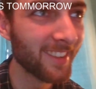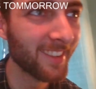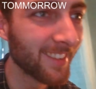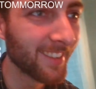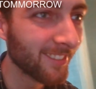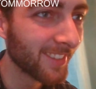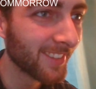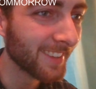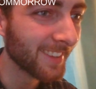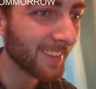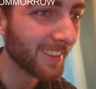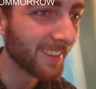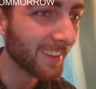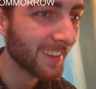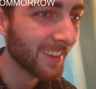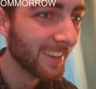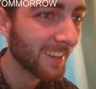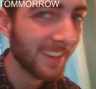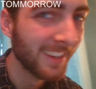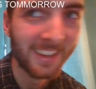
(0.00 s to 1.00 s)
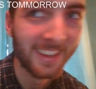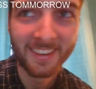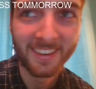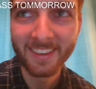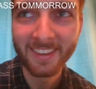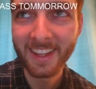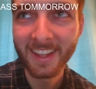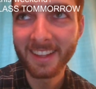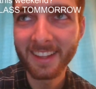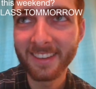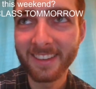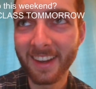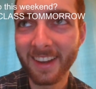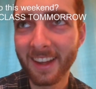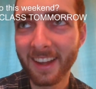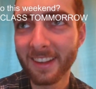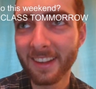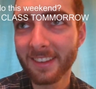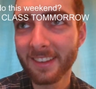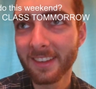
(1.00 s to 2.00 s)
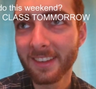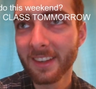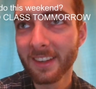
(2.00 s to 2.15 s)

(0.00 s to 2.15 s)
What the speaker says: computer. Well, that's nice.